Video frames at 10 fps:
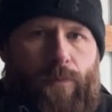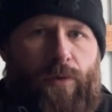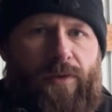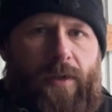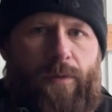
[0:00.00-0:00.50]

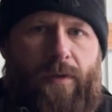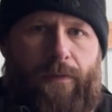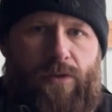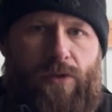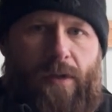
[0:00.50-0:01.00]
We'll see once I
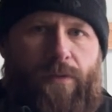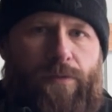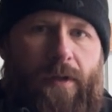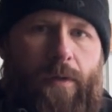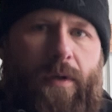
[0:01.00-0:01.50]
finish the last
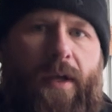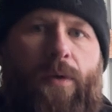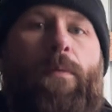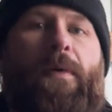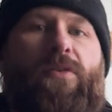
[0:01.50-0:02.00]
round
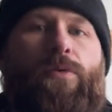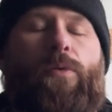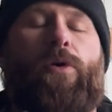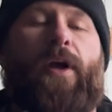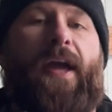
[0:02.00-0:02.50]
and what my
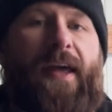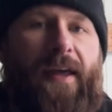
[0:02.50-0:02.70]
score